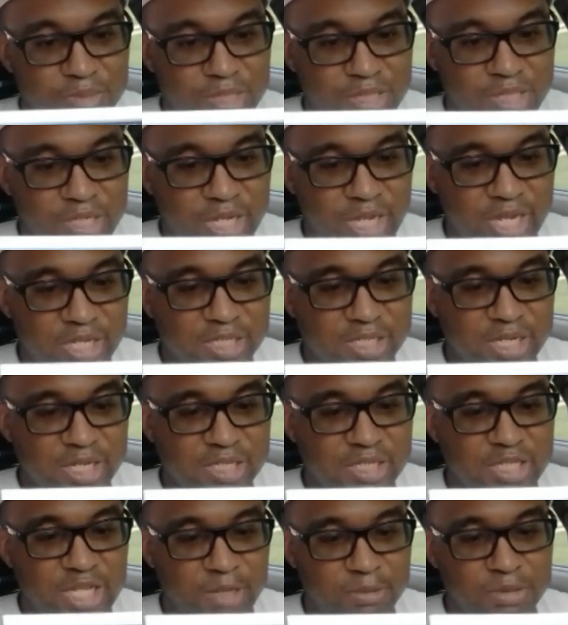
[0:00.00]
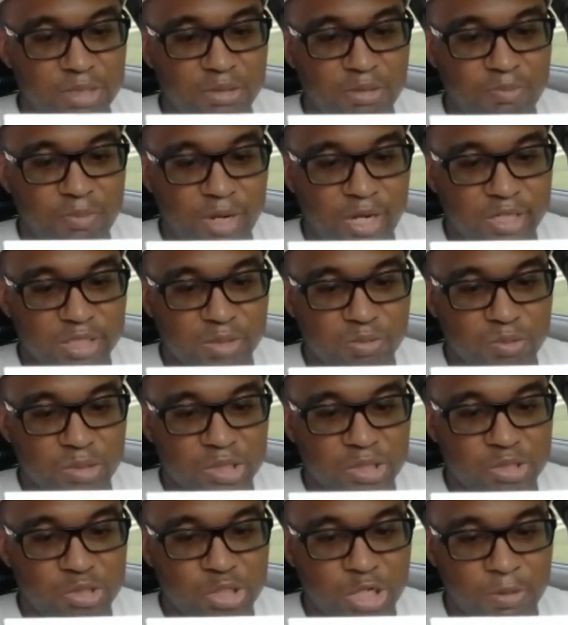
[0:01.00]
The SS Tipton box was
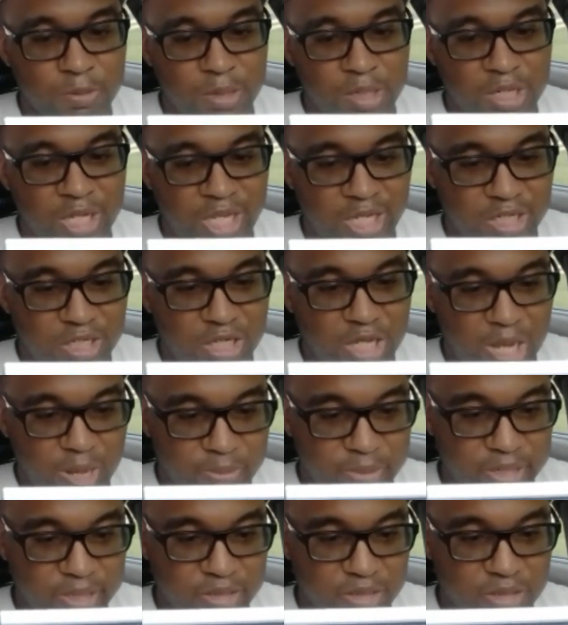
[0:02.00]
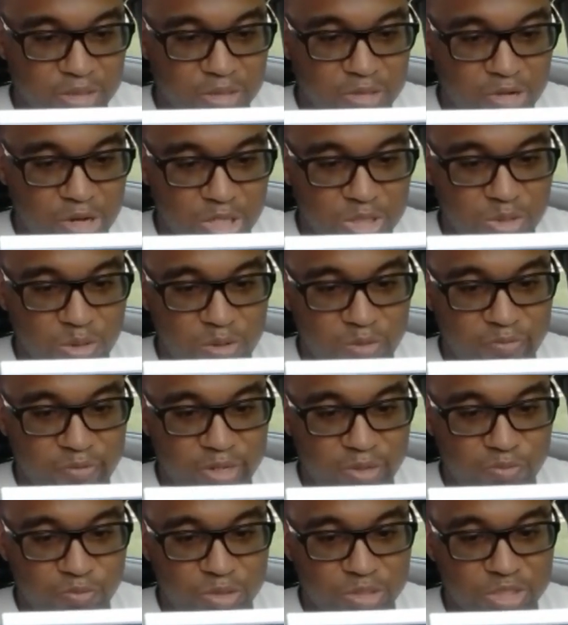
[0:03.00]
a Trevor Lake Company crossover
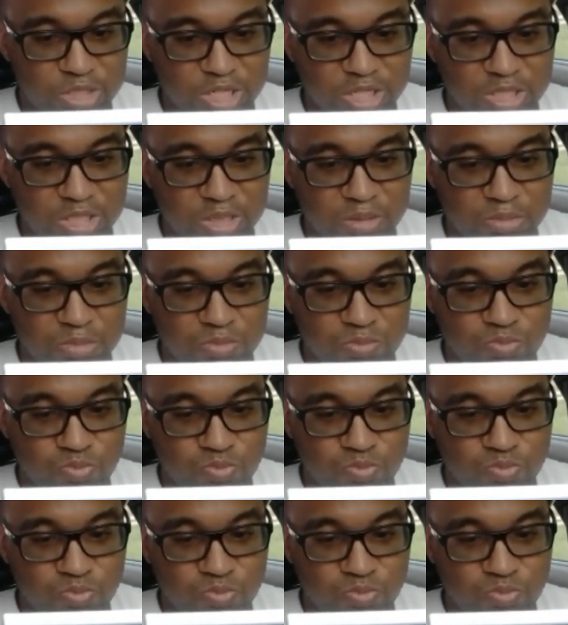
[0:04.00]
event with Justin